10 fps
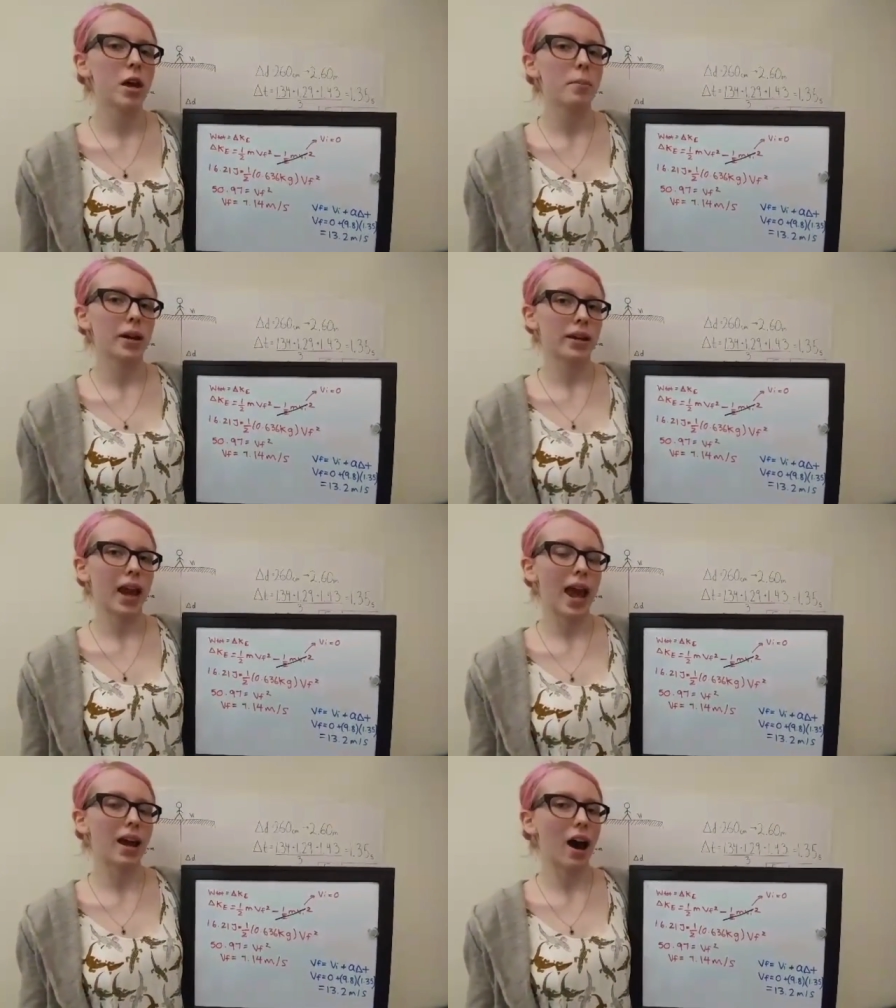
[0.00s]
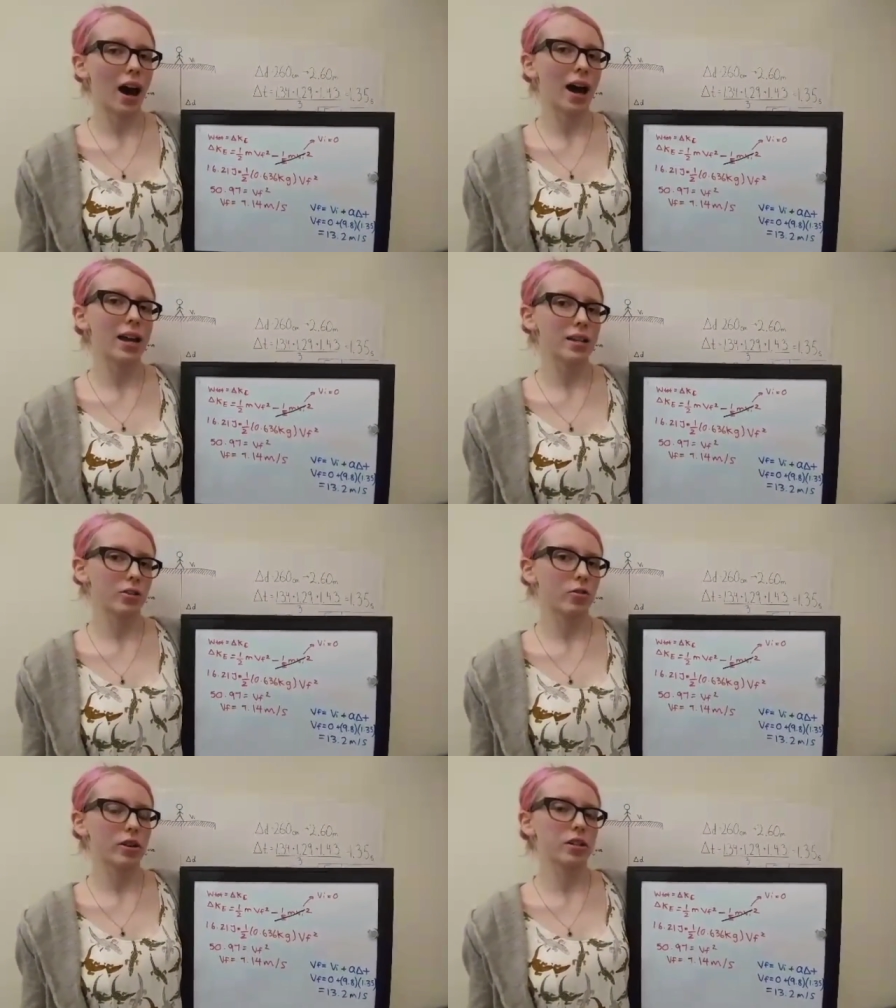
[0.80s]
but Ki is
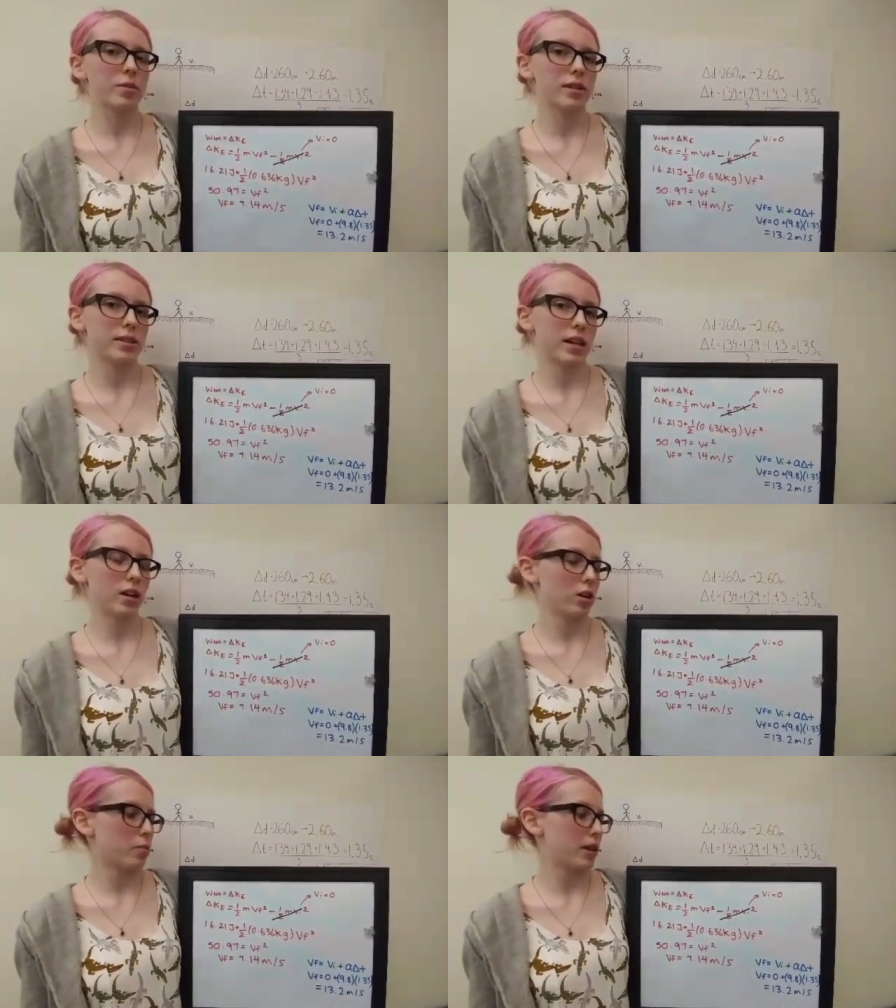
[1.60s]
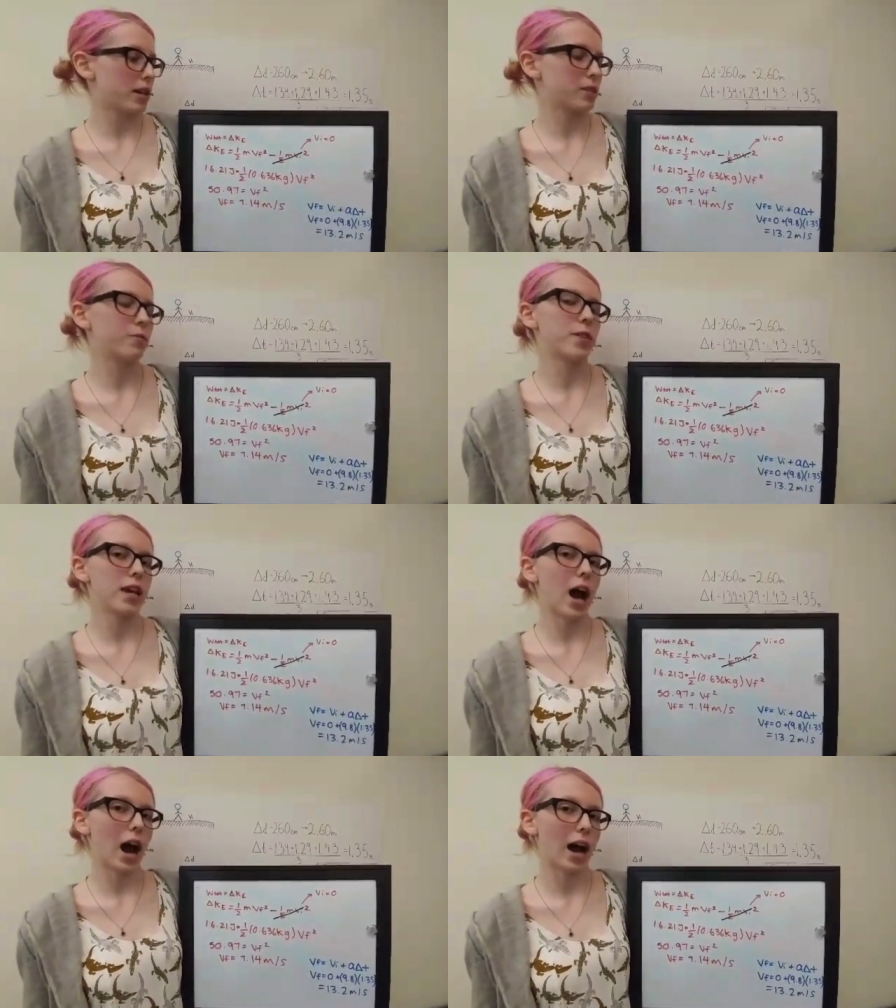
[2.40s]
going to be 0 because
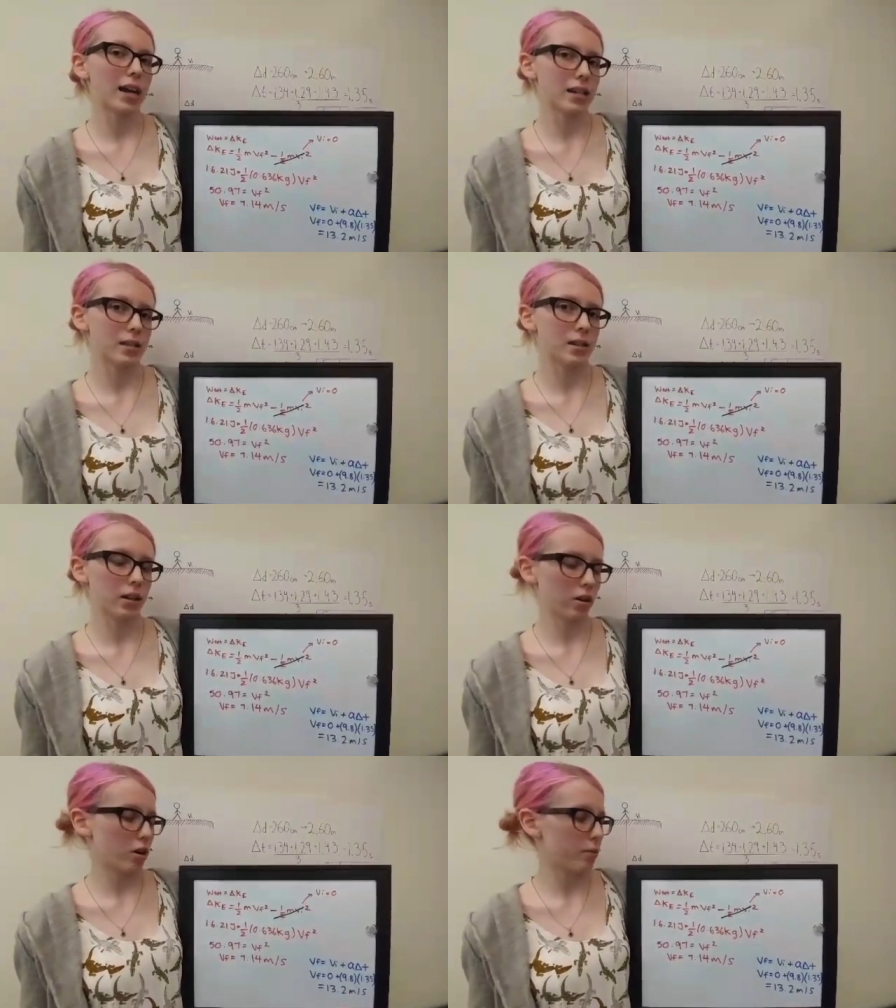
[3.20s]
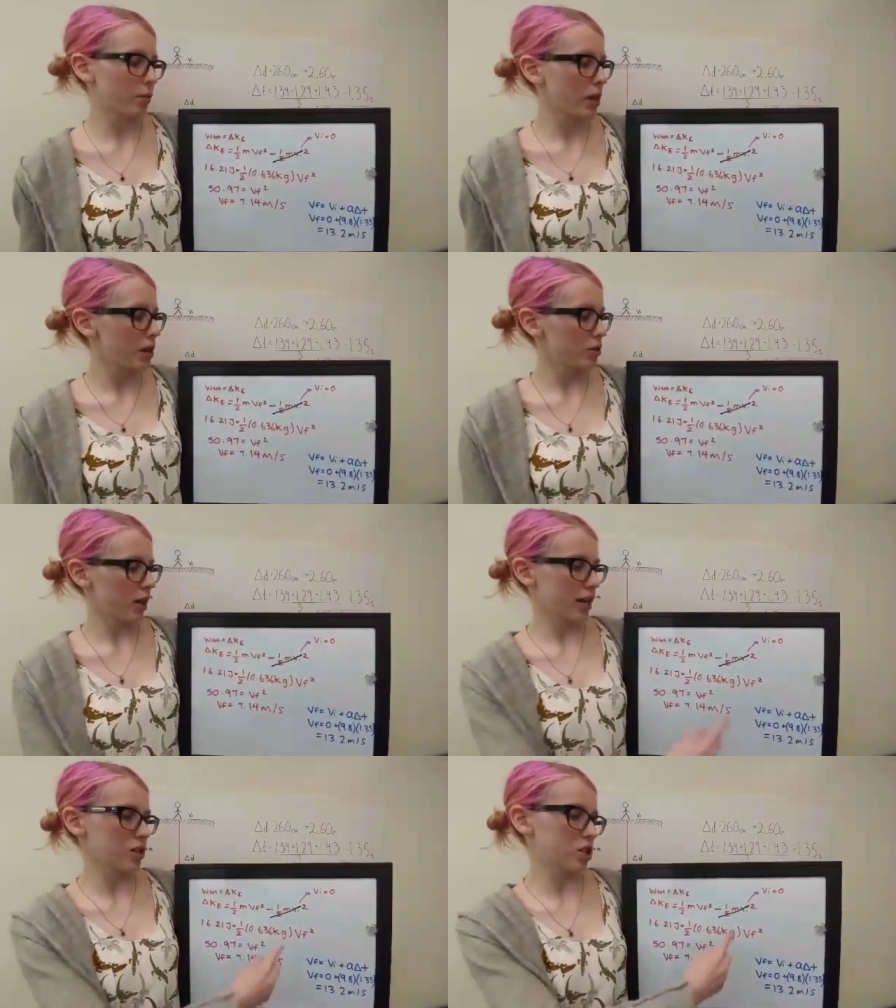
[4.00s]
Vi is 0, so
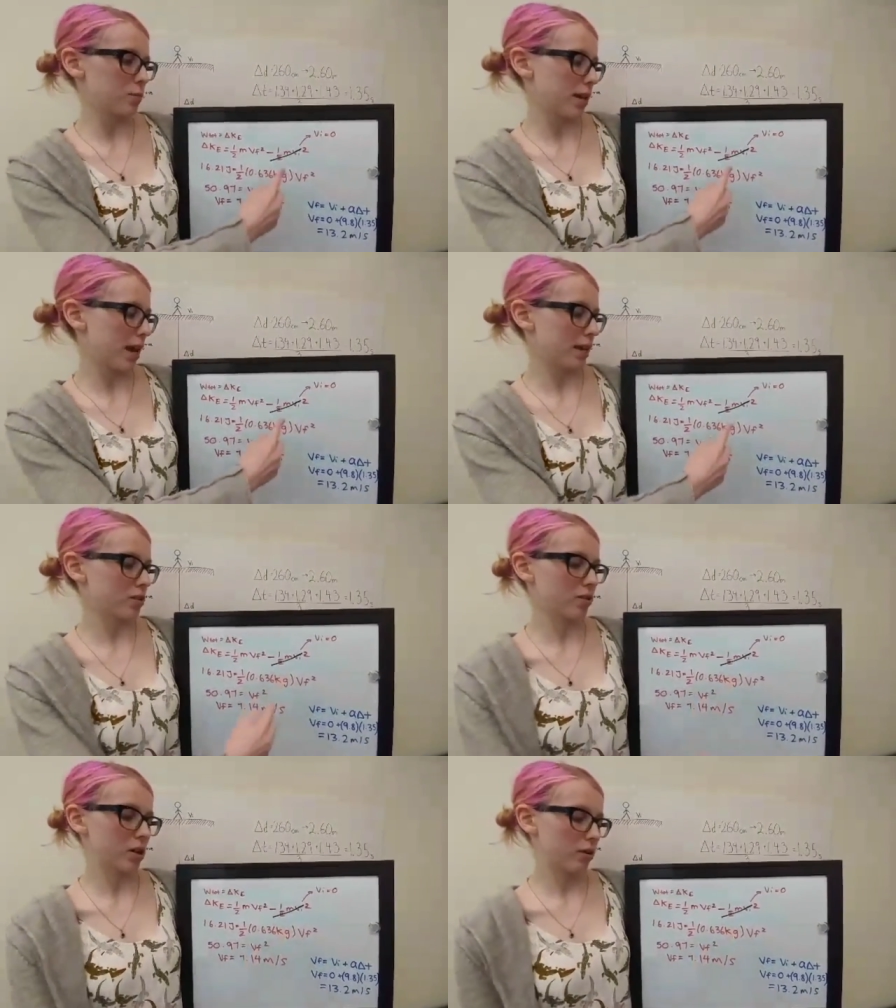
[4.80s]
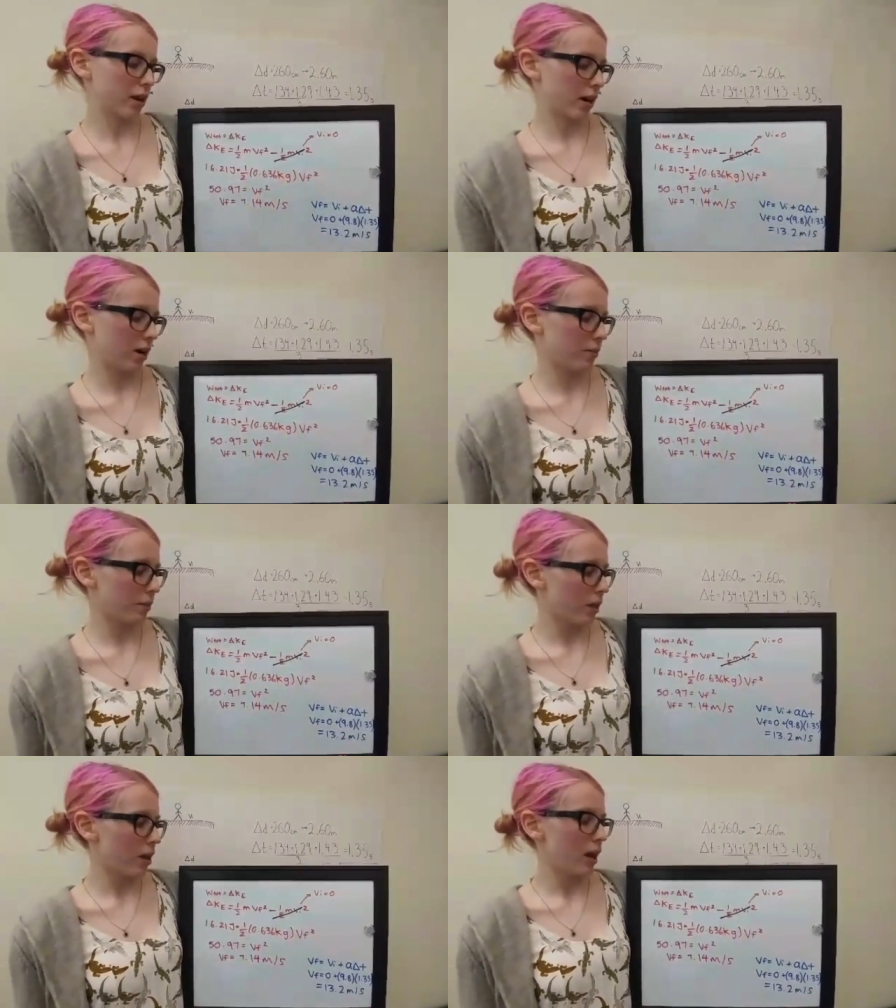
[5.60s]
that can just be cancelled out there.
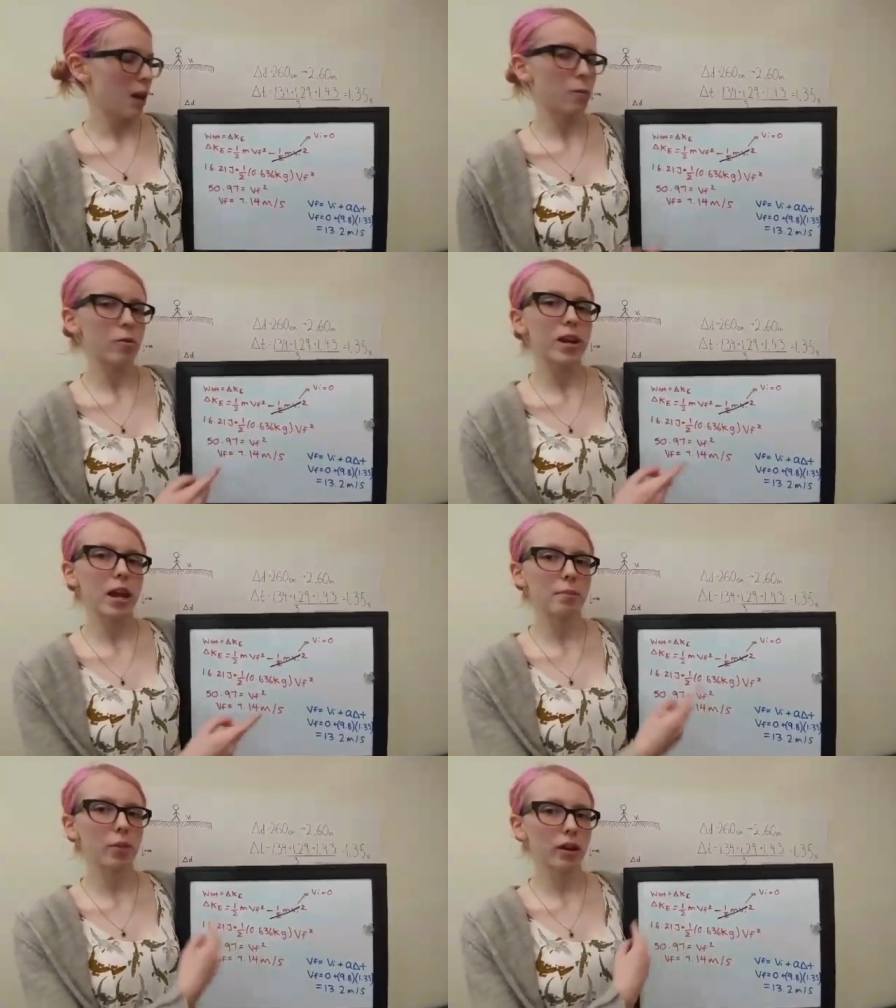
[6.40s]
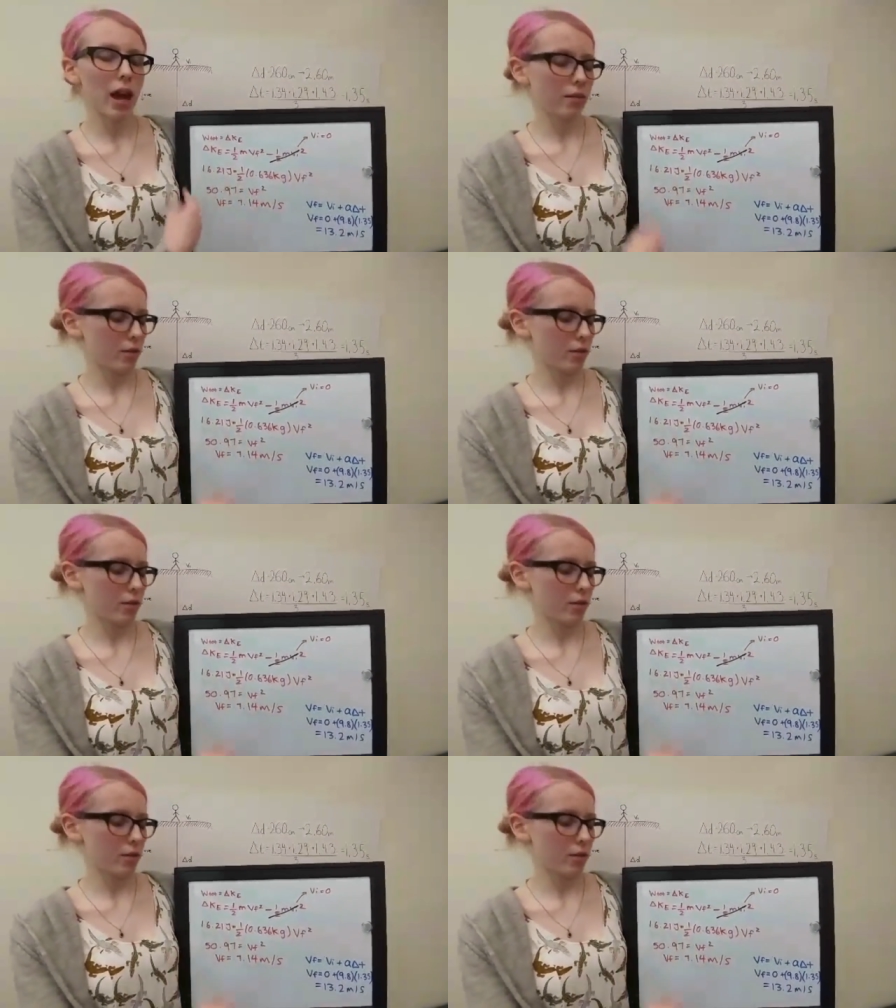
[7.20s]
And when we input